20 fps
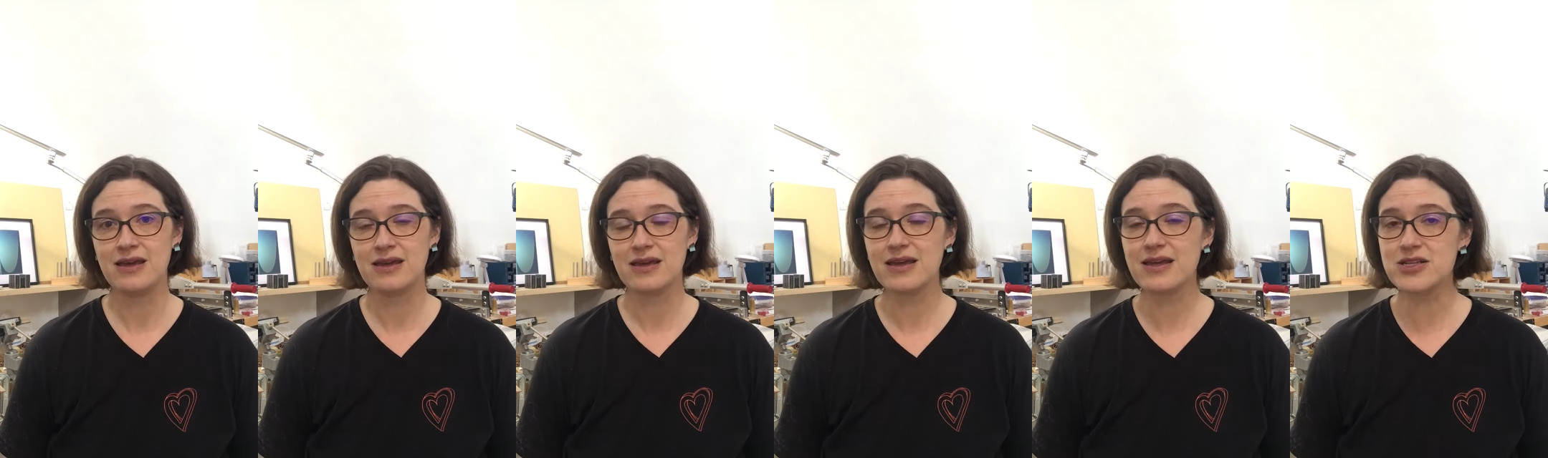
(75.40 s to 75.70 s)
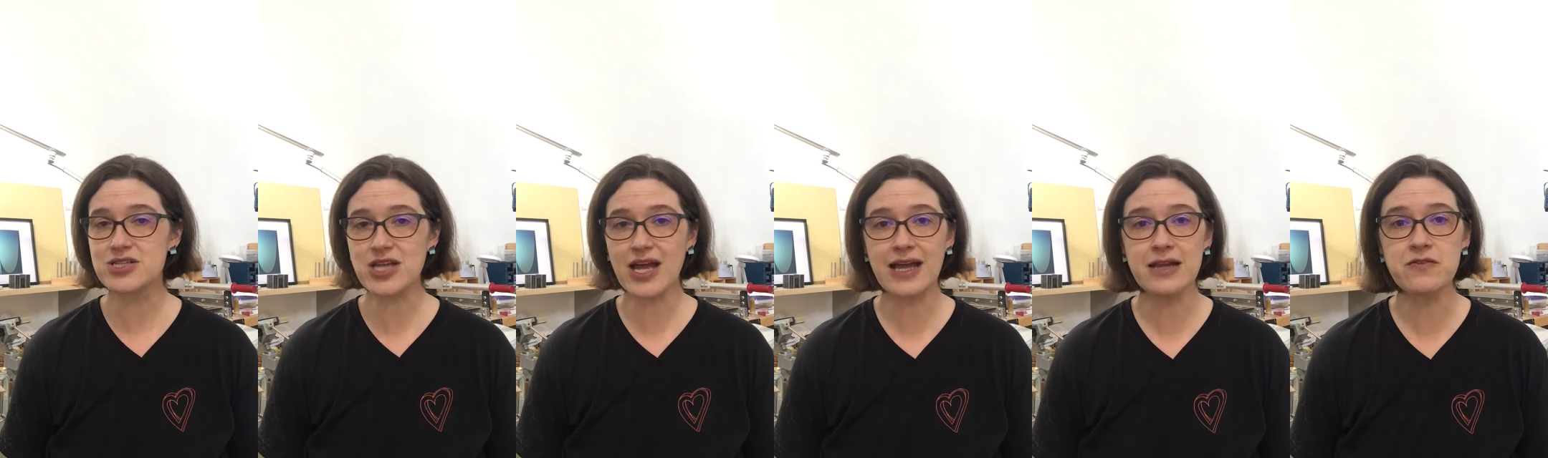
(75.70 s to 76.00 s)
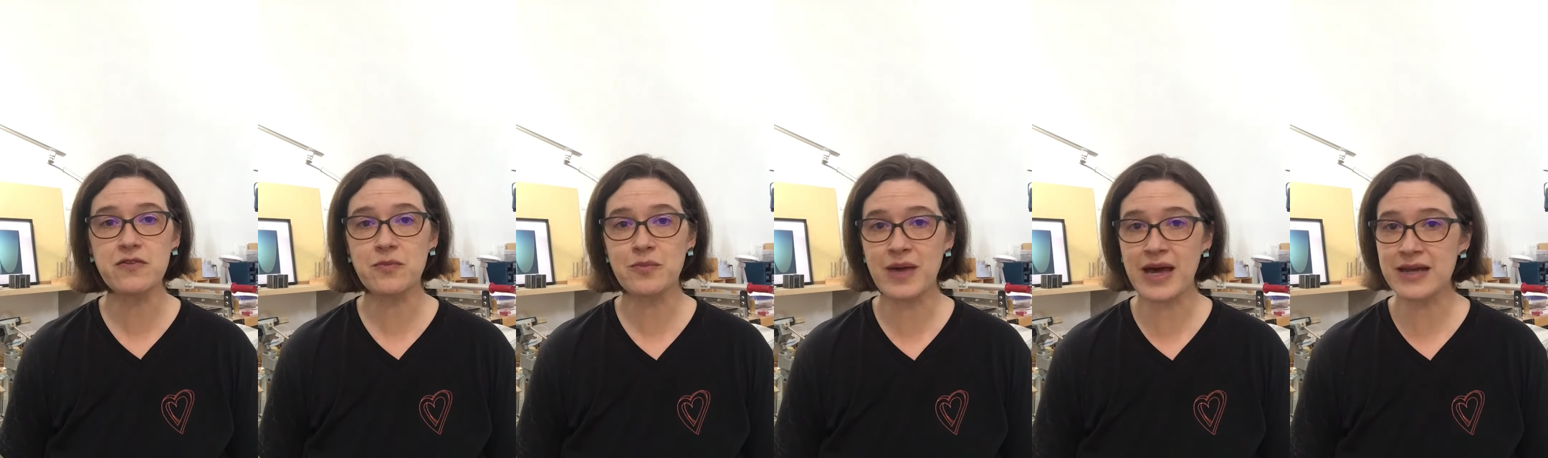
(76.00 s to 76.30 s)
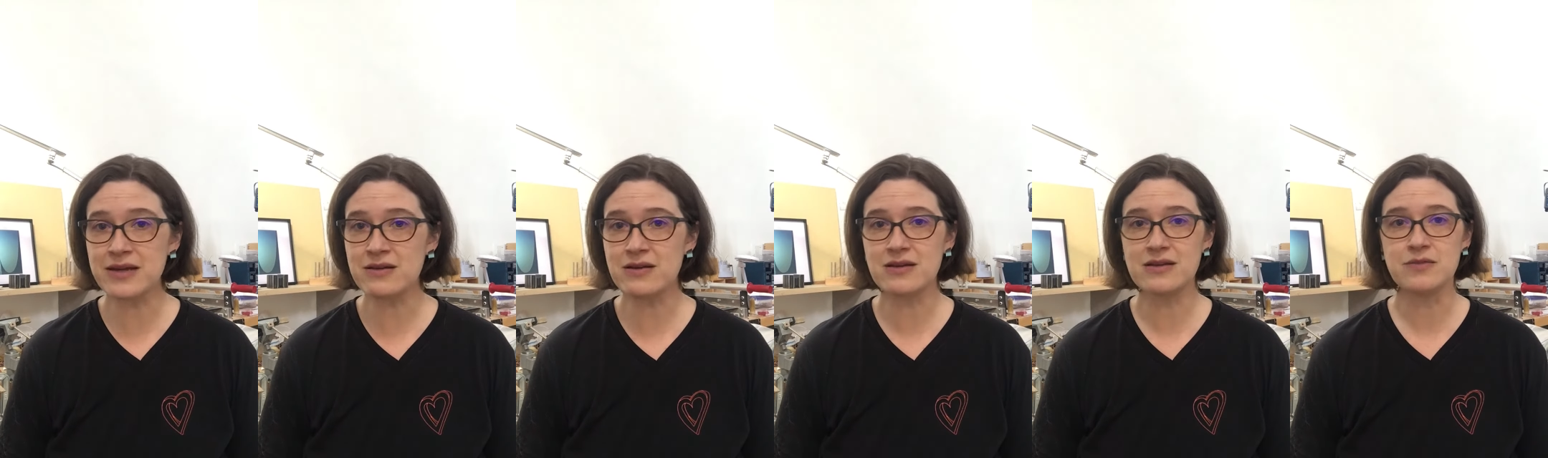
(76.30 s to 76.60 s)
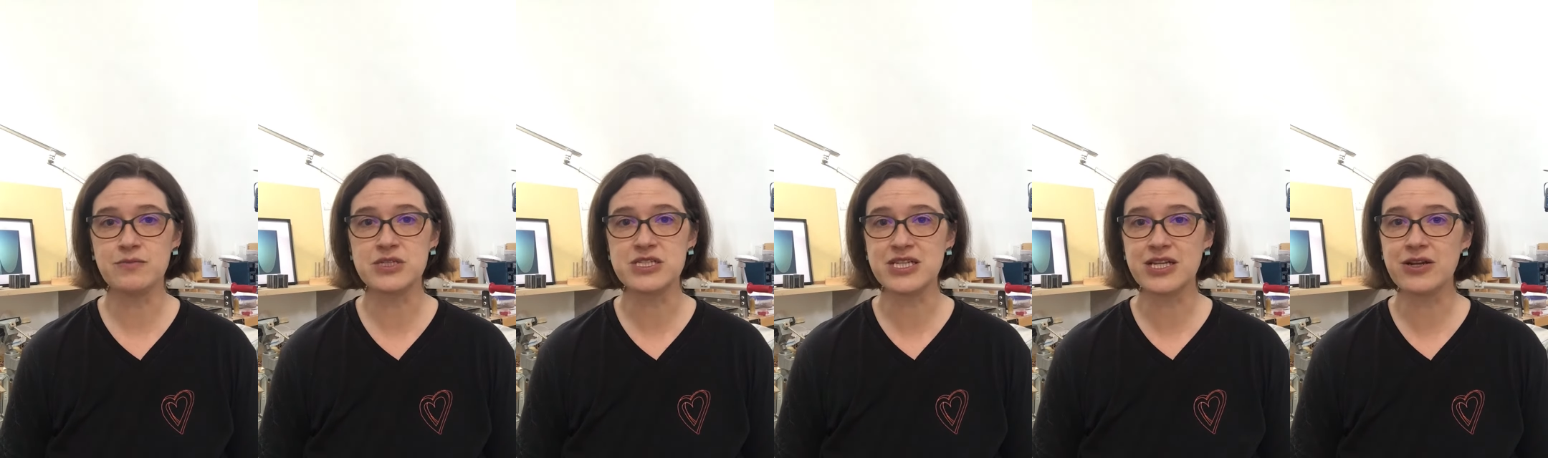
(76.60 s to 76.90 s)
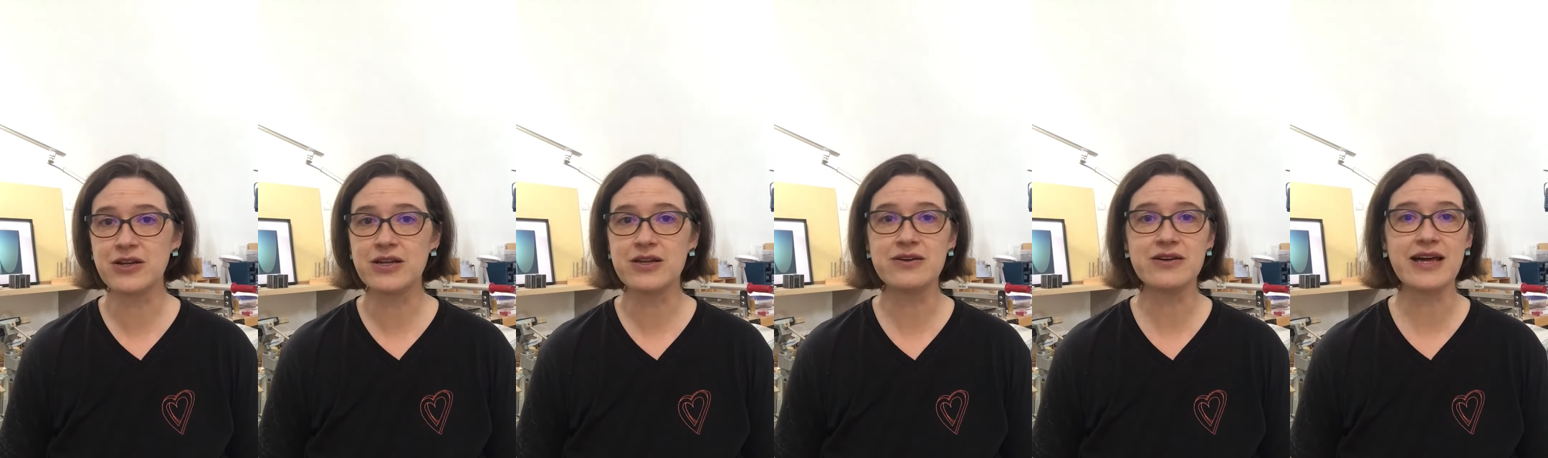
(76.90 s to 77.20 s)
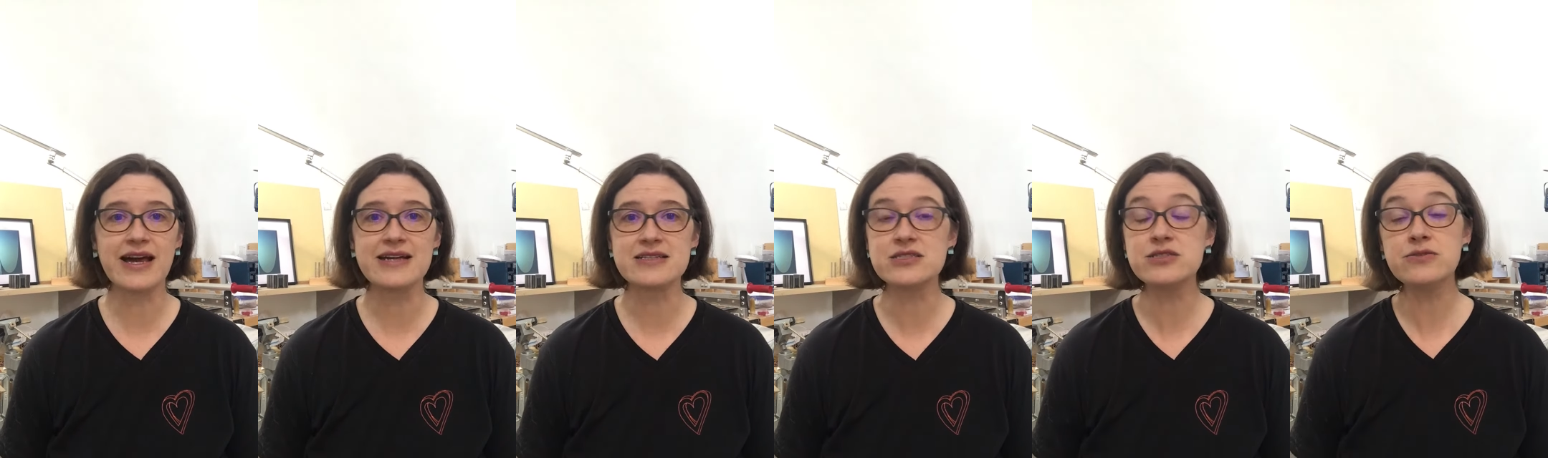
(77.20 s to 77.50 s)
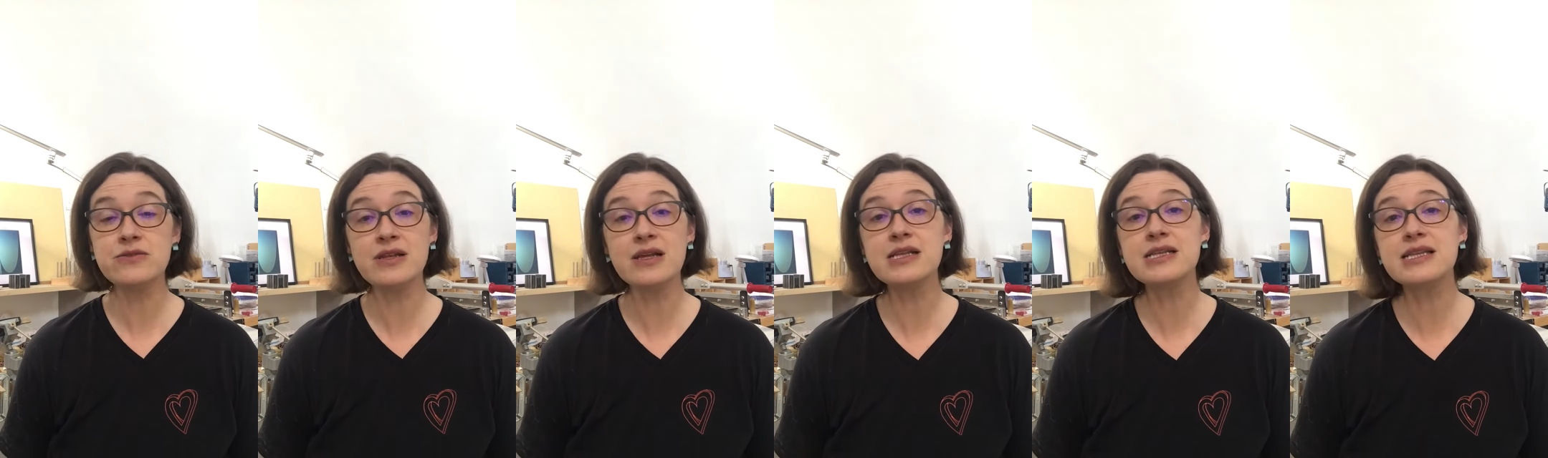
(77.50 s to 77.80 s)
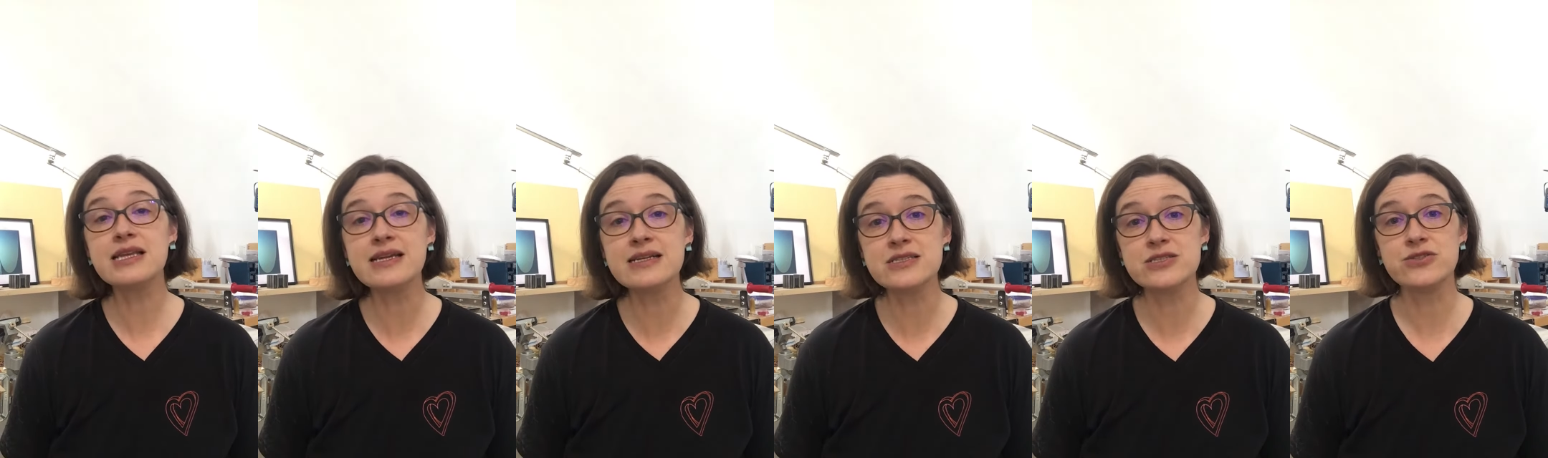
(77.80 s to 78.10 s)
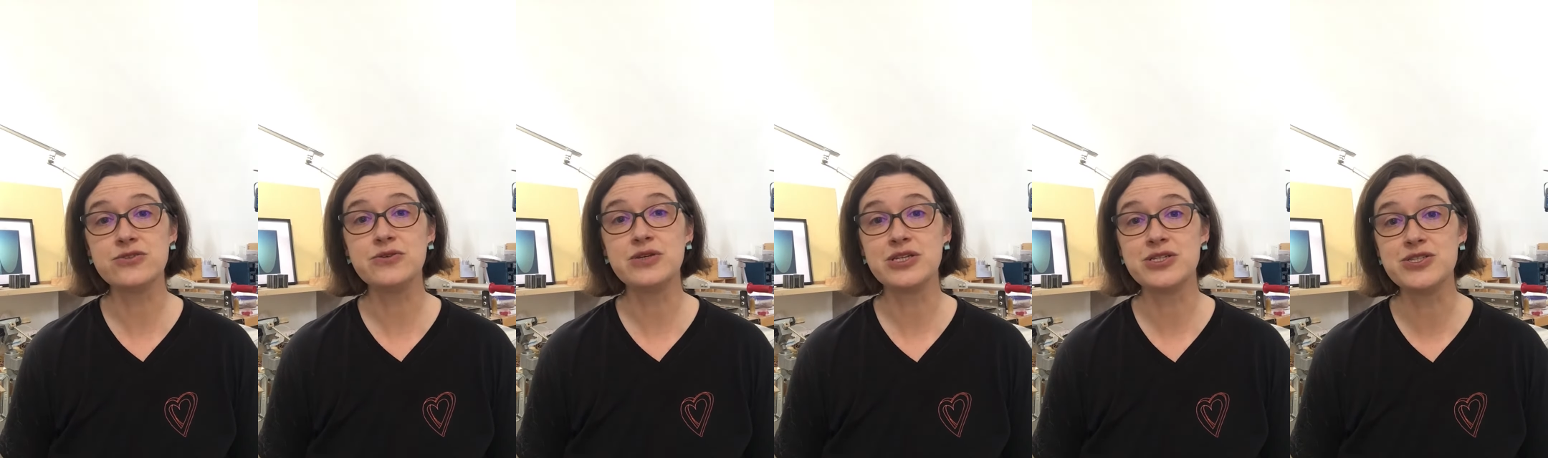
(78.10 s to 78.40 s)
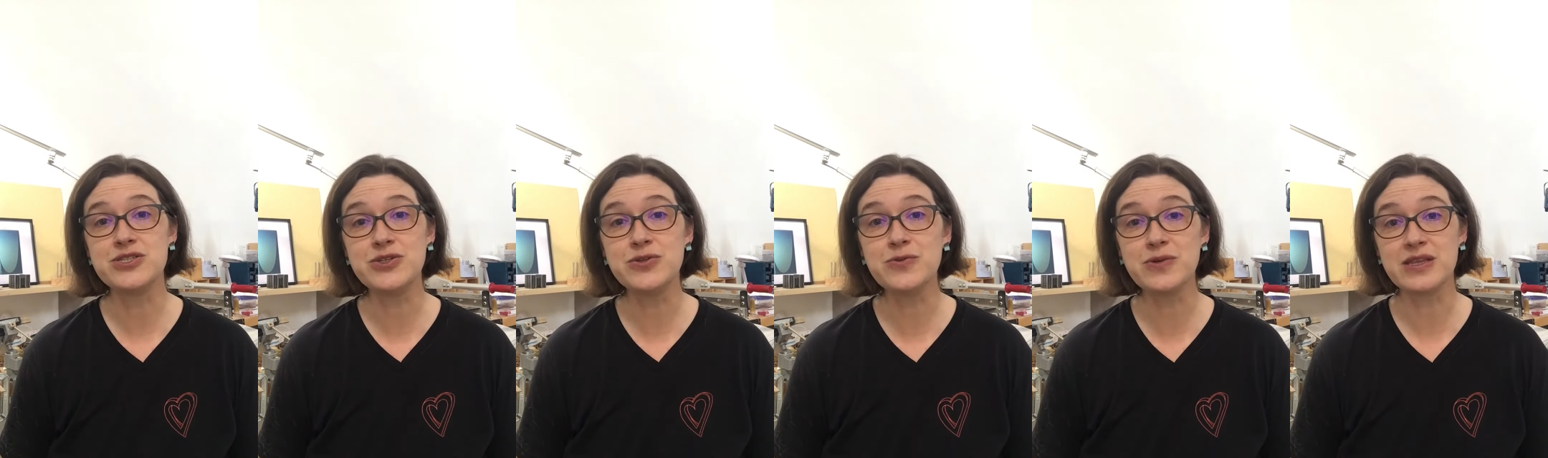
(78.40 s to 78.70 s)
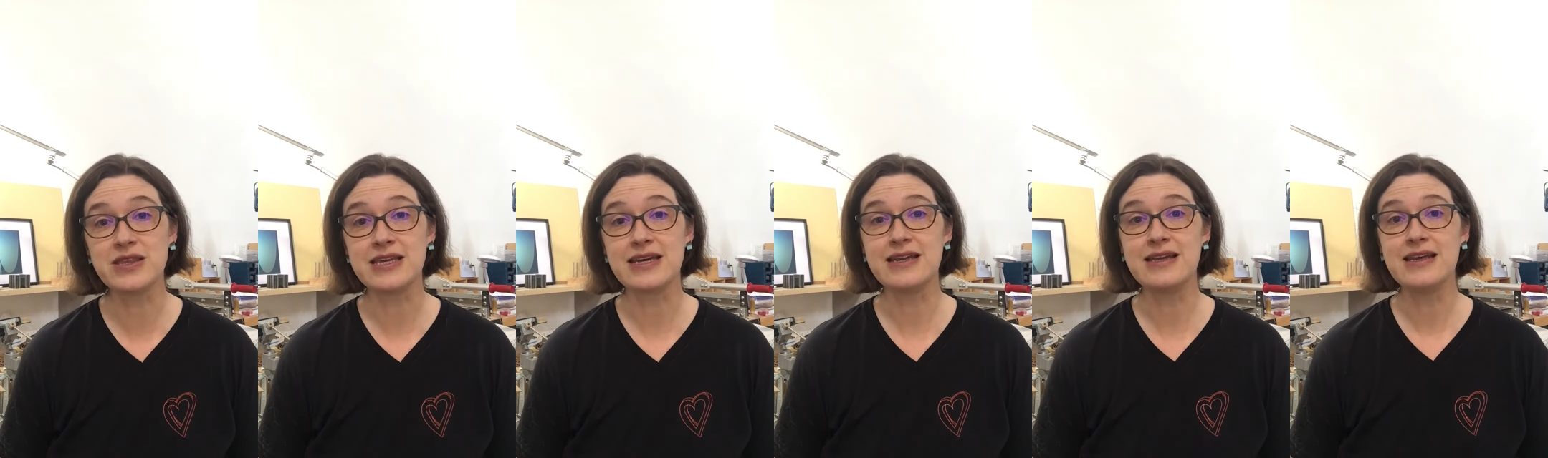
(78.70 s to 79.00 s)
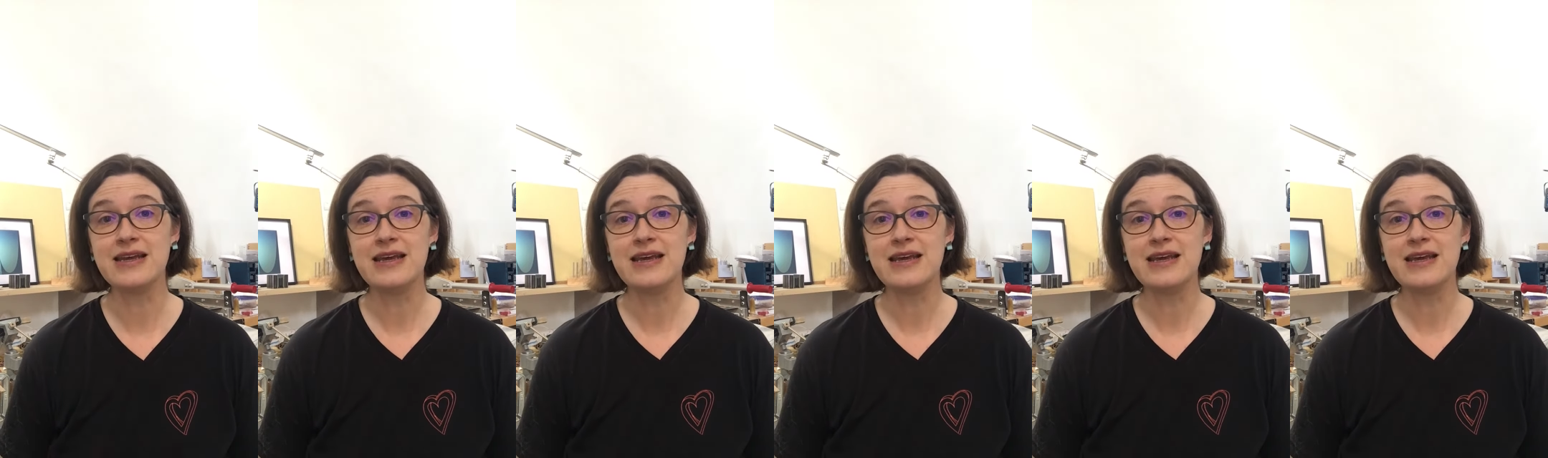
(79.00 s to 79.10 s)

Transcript: Each kind of metal and material has unique things you can do with it.